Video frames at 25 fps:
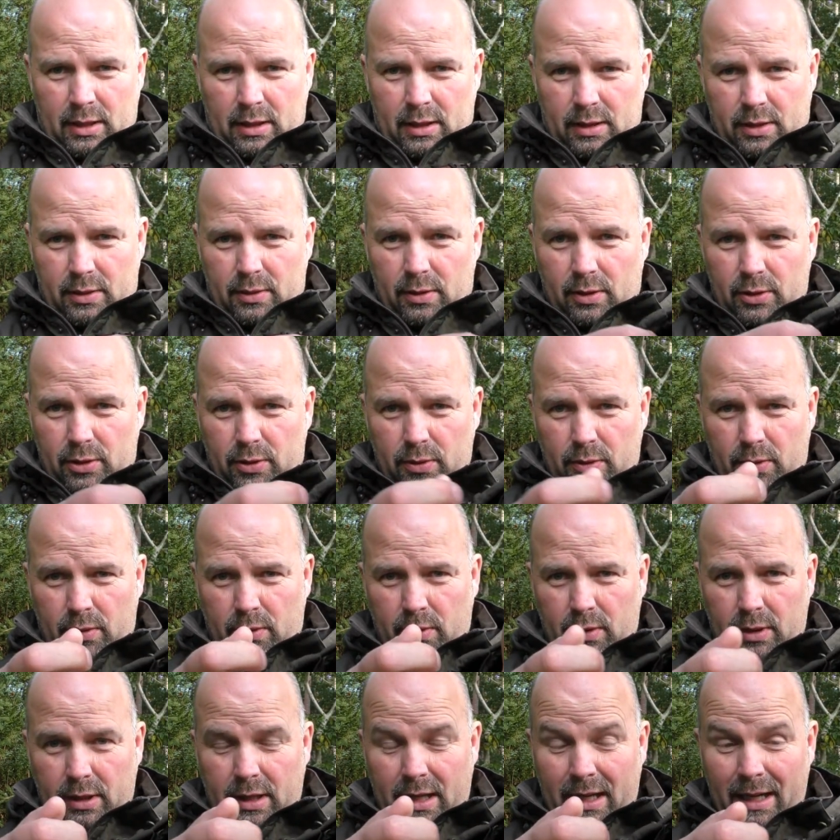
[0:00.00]
It's
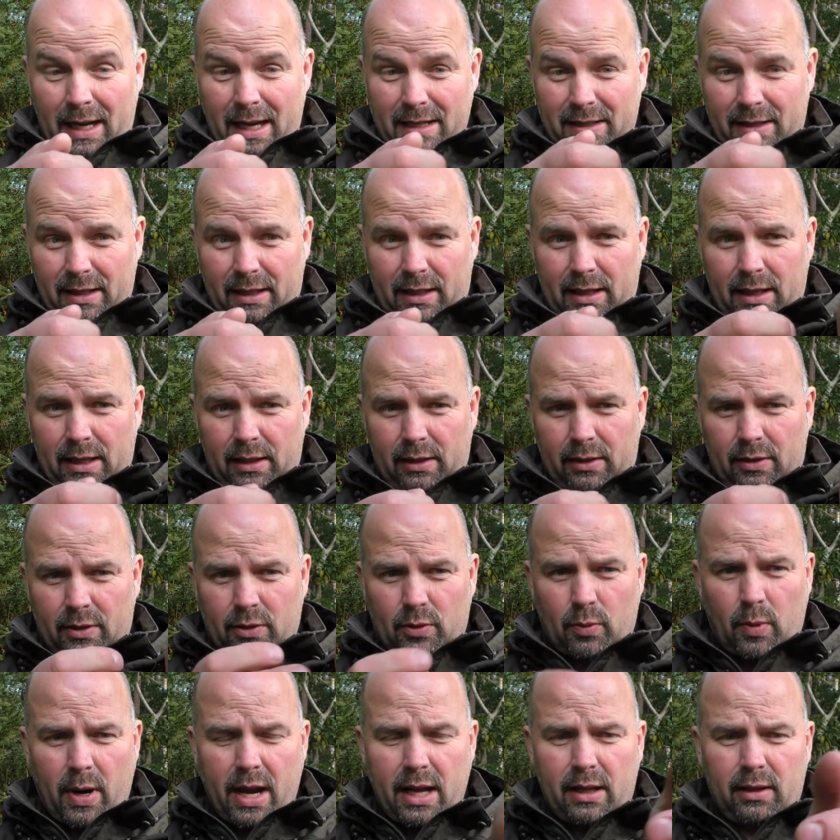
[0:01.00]
also elasticated
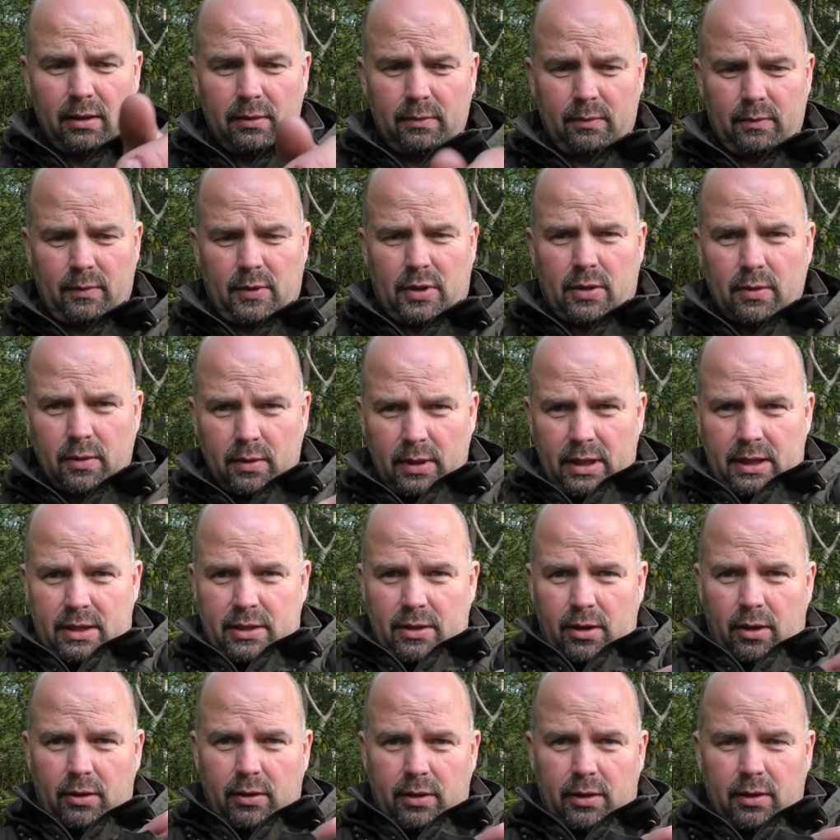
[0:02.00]
as well, so
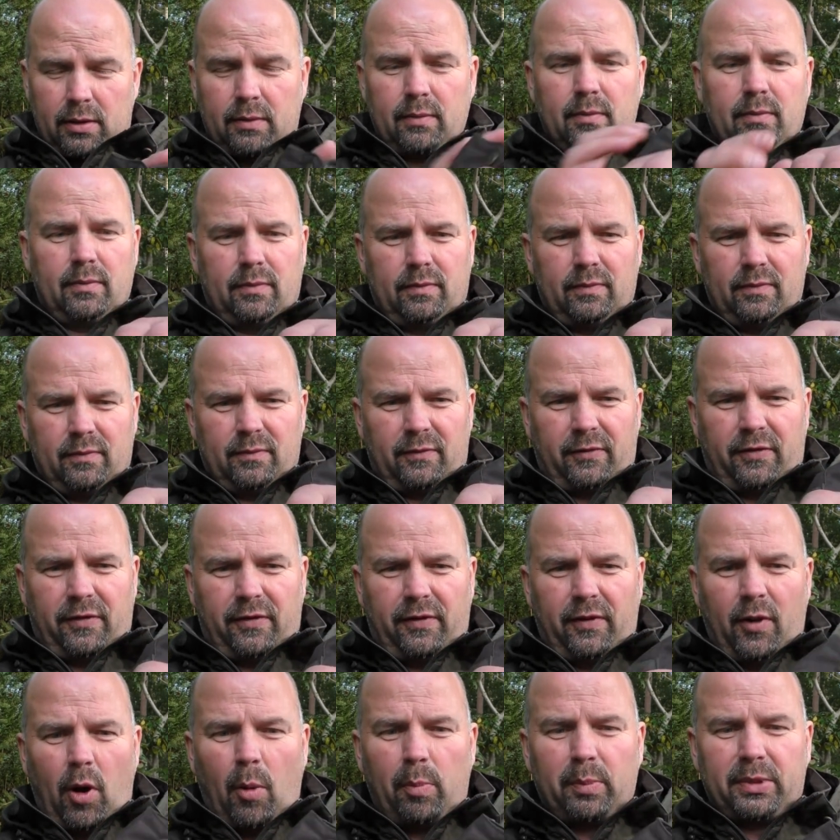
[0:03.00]
it's not going to
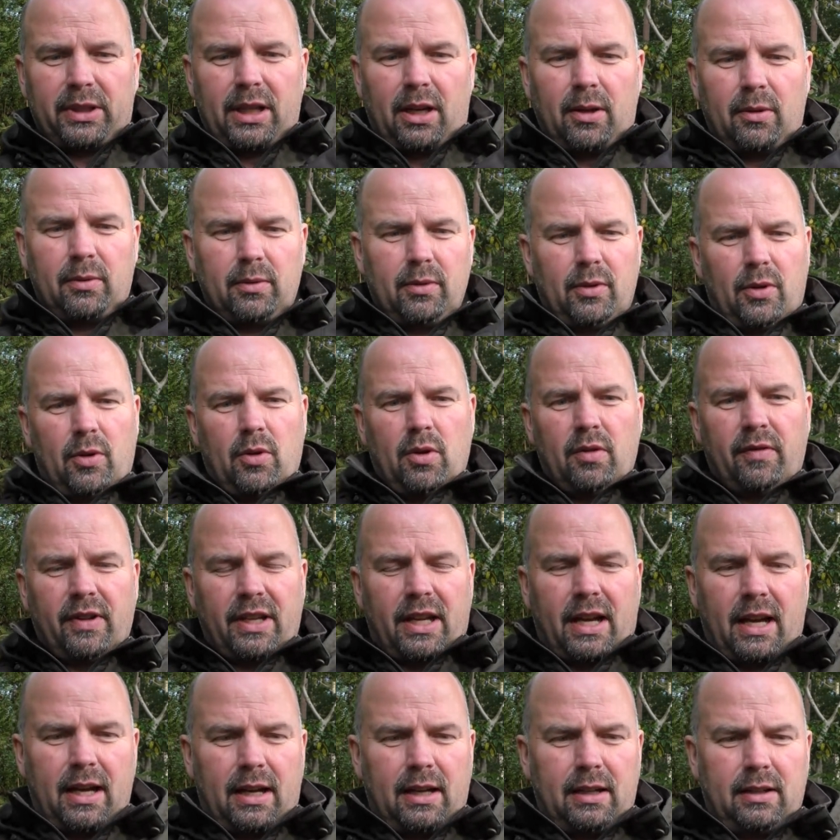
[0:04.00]
flop down over
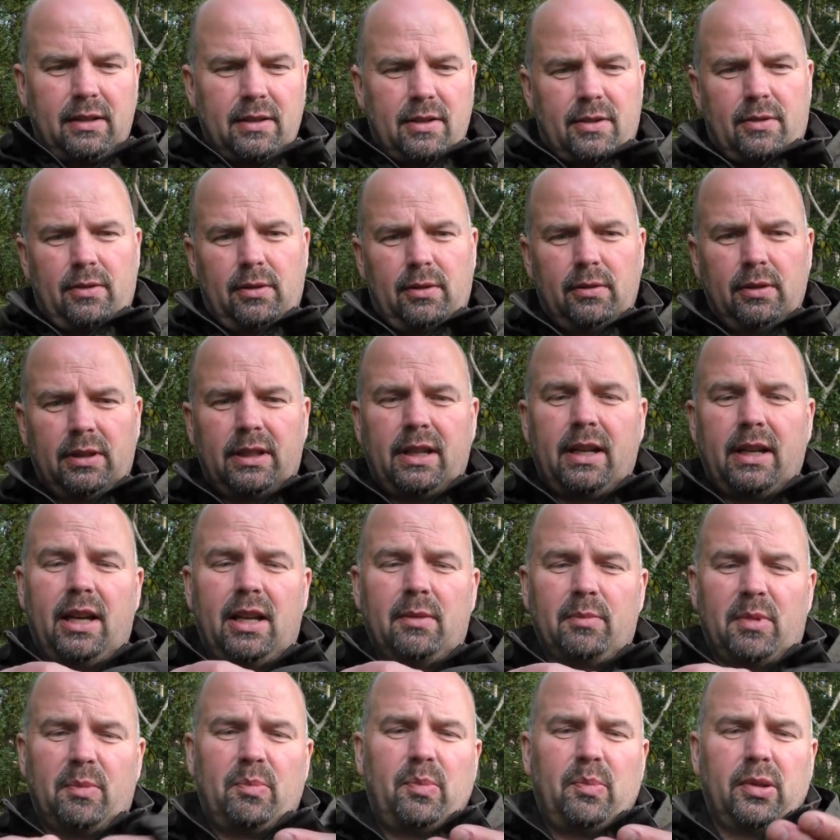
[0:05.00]
your hands, although it
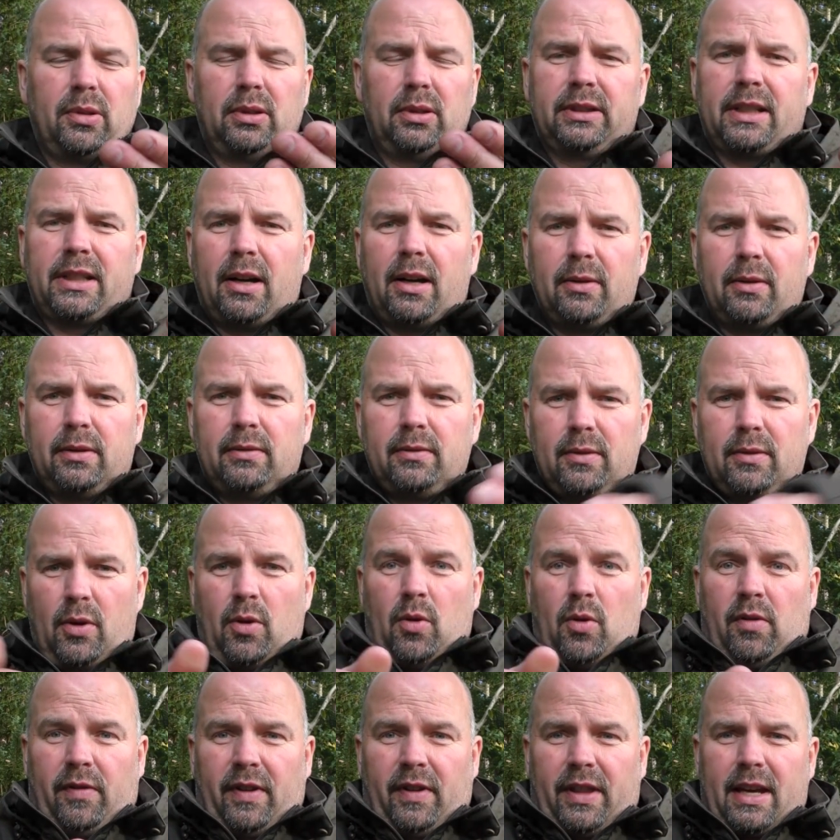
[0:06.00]
can be pulled down
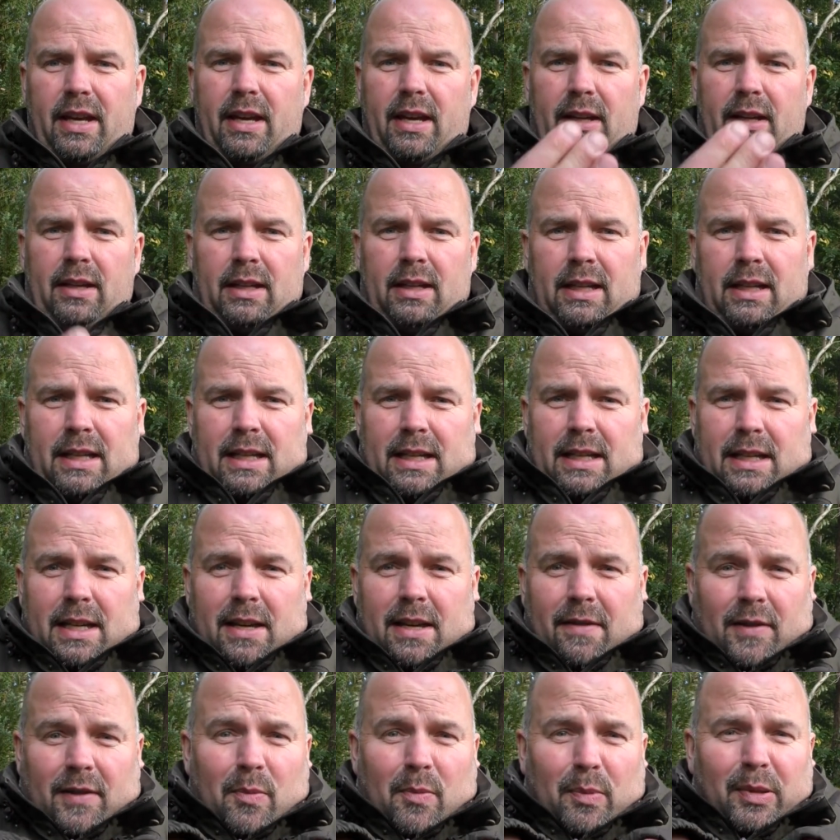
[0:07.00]
over there
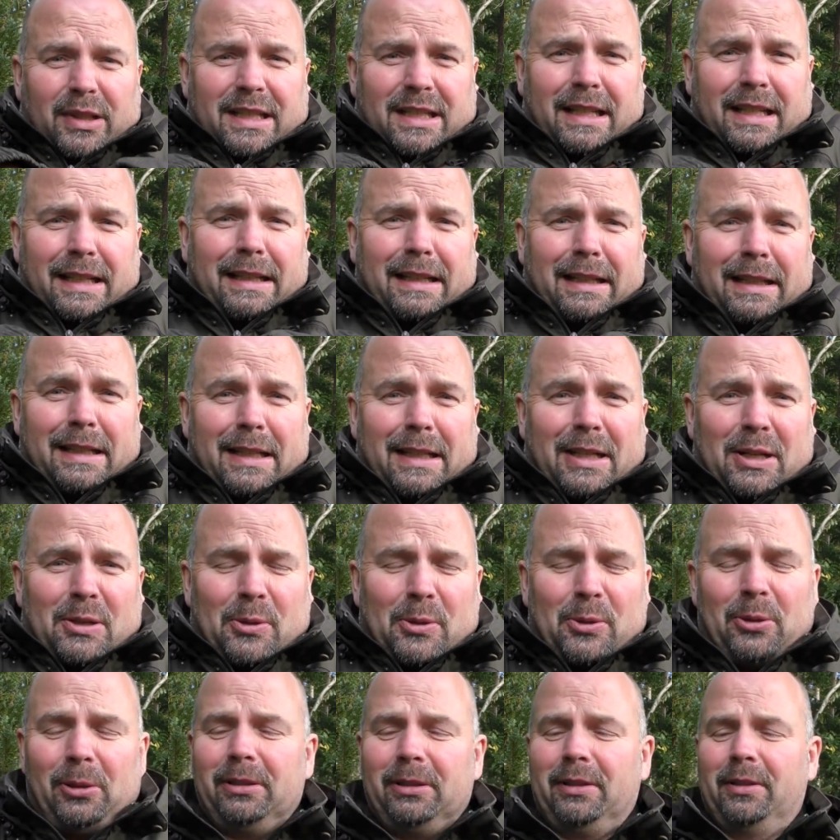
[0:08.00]
if you're particularly
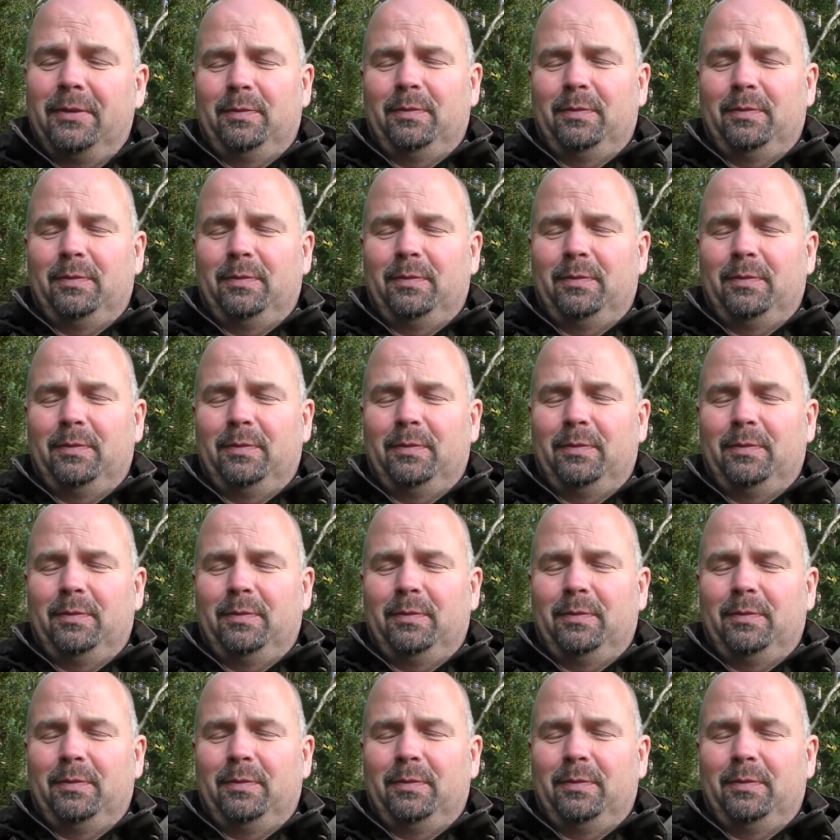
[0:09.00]
cold.